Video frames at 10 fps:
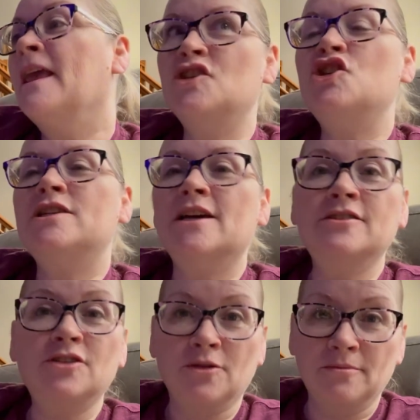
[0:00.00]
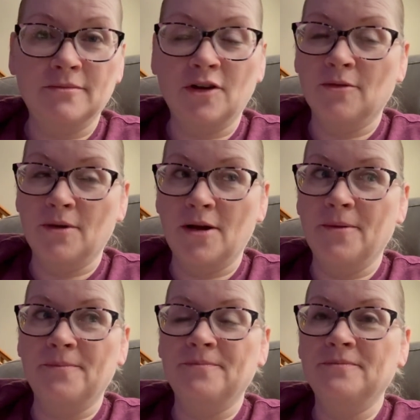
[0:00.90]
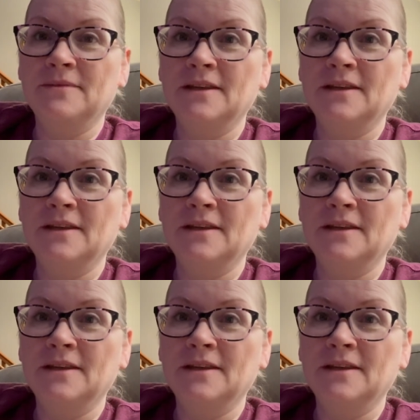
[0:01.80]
She tells her mom